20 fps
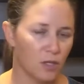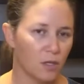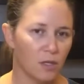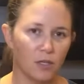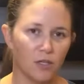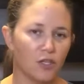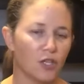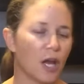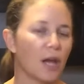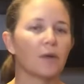
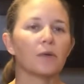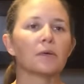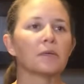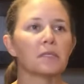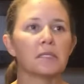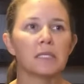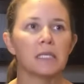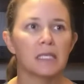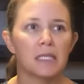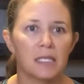general
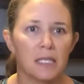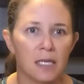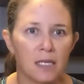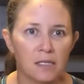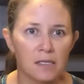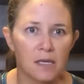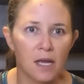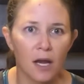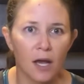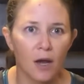seasonings
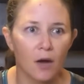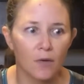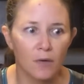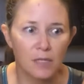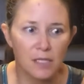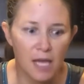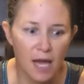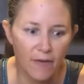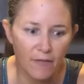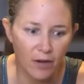that I always
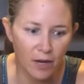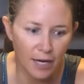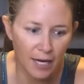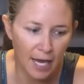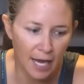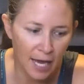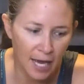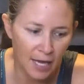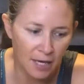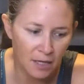have on
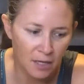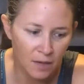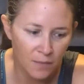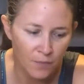hand,